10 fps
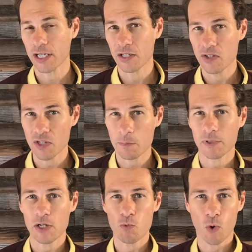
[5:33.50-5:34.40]

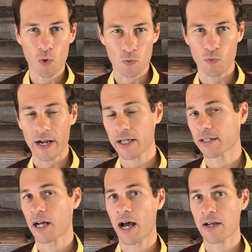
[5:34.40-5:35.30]
simply won't
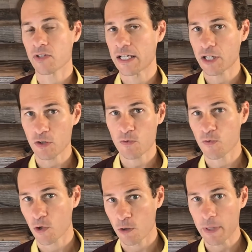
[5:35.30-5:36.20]
recognize and
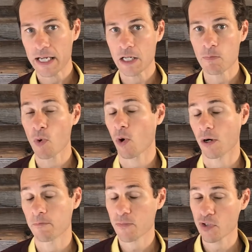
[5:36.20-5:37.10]
confirm anymore.
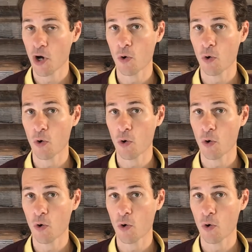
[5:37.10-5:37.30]
So